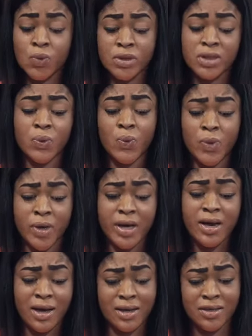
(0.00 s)
Chukwudi,
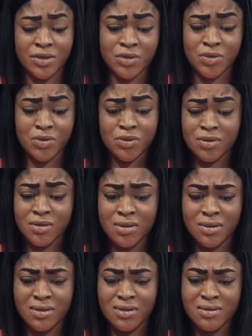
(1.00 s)
where are you?
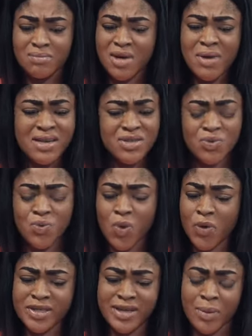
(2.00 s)
Mama is
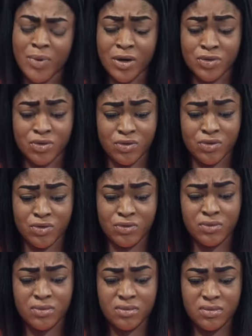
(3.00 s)
worried about
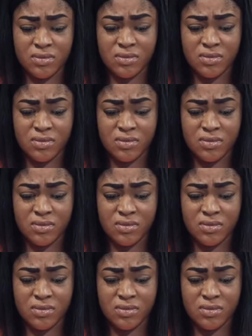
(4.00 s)
you.